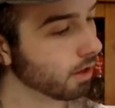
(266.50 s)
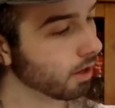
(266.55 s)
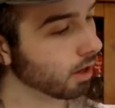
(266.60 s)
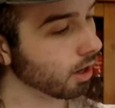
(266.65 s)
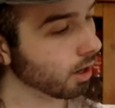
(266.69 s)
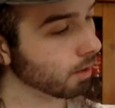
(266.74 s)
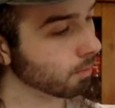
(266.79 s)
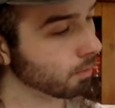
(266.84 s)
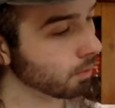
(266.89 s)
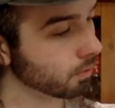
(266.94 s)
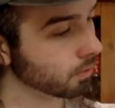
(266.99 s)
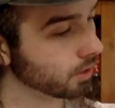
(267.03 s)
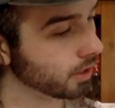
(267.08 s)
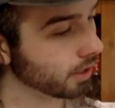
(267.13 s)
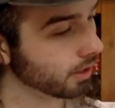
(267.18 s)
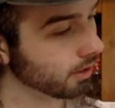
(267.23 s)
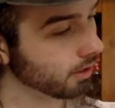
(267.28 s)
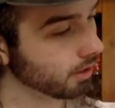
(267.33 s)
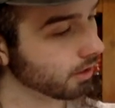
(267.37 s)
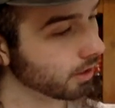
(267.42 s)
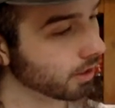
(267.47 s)
Our moles
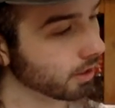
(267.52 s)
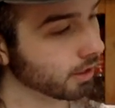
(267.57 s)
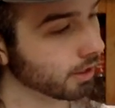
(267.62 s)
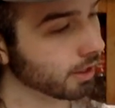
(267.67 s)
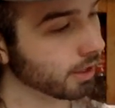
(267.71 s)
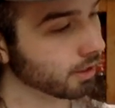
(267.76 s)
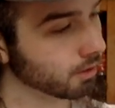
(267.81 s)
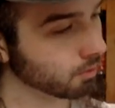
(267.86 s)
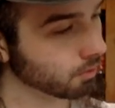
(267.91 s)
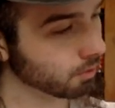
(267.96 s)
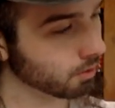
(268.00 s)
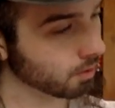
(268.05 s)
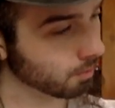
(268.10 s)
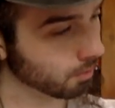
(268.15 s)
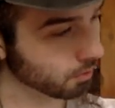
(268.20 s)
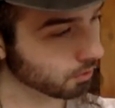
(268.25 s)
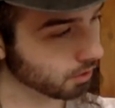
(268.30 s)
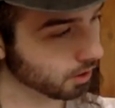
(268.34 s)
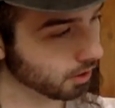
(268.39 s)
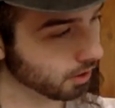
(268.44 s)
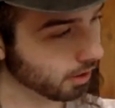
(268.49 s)
here are going to cancel with our moles
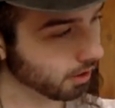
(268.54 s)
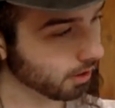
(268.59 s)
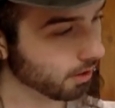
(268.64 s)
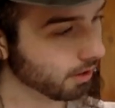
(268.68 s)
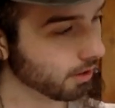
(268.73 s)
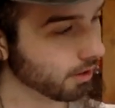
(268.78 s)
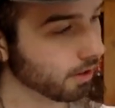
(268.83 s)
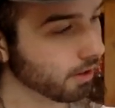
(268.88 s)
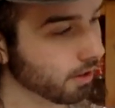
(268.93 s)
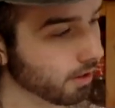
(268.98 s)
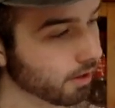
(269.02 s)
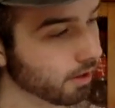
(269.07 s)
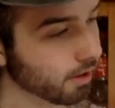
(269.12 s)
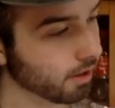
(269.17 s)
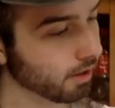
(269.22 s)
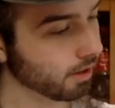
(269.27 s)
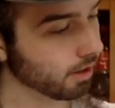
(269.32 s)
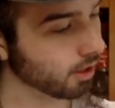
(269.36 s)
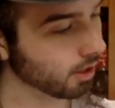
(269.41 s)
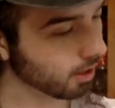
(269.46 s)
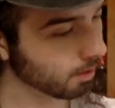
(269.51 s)
here.
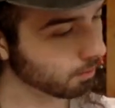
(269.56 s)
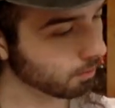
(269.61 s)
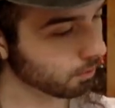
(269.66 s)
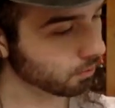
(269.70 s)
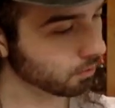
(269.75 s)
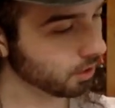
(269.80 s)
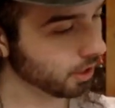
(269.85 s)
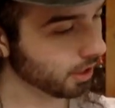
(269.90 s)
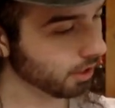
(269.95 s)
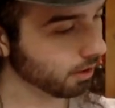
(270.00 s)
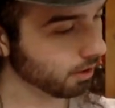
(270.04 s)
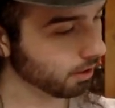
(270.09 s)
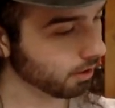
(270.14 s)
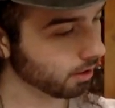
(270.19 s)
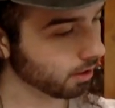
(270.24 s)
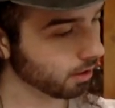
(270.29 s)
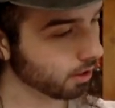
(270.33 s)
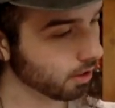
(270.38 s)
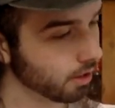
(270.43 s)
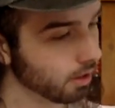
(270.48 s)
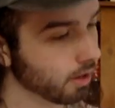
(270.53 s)
And our moles here
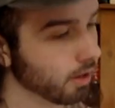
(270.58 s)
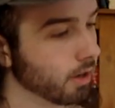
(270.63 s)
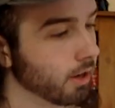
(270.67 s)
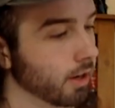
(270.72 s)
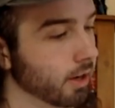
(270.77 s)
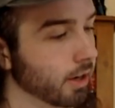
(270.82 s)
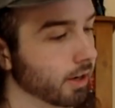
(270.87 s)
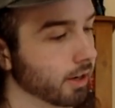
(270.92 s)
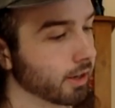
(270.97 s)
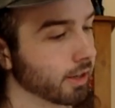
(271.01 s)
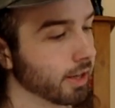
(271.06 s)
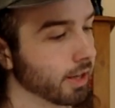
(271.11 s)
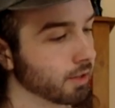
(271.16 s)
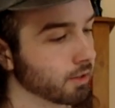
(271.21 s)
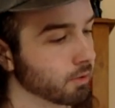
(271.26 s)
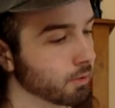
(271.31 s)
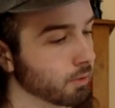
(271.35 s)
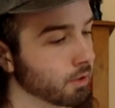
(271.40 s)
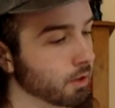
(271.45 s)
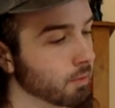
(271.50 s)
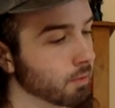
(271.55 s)
are going to cancel
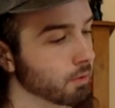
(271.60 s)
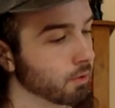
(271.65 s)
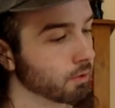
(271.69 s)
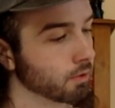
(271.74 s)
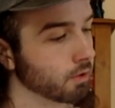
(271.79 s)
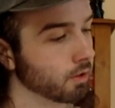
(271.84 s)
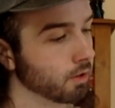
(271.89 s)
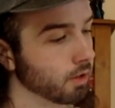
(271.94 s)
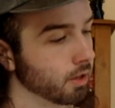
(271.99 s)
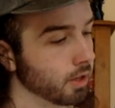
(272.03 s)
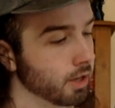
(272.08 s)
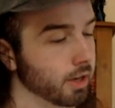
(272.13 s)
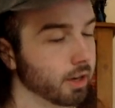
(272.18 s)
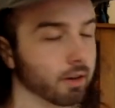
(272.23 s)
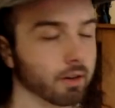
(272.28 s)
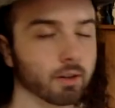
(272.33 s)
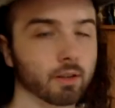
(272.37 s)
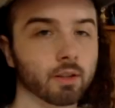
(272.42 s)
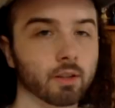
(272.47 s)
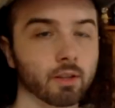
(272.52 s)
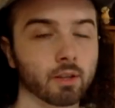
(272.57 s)
with our moles here.
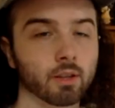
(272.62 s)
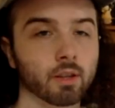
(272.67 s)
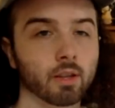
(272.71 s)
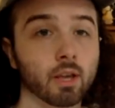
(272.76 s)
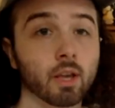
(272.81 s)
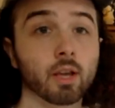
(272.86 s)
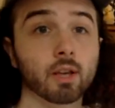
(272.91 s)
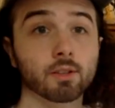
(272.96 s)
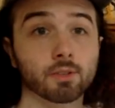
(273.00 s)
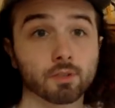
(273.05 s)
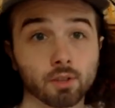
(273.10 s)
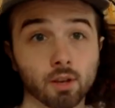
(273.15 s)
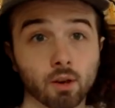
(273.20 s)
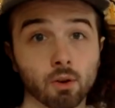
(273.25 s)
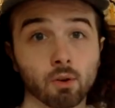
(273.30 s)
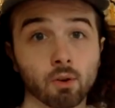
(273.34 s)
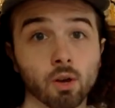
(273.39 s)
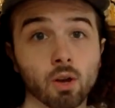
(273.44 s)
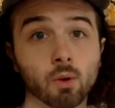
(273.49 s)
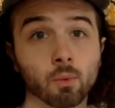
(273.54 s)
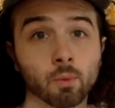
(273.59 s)
So
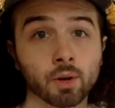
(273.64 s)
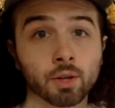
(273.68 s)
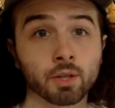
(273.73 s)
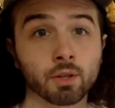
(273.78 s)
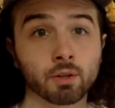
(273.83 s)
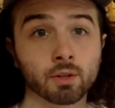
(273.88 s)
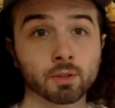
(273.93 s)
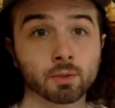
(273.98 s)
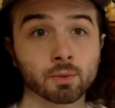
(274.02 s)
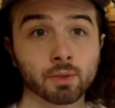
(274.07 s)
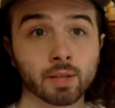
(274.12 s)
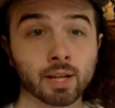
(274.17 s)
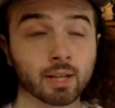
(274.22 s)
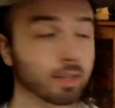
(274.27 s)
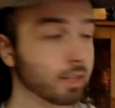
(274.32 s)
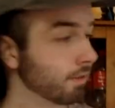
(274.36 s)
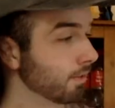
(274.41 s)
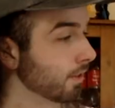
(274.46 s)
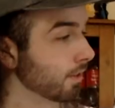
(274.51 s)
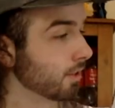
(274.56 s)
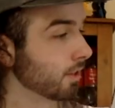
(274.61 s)
what units will that
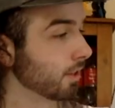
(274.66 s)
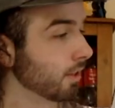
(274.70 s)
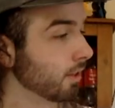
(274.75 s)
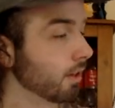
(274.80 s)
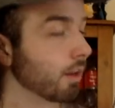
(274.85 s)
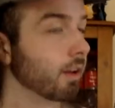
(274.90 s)
leave us in?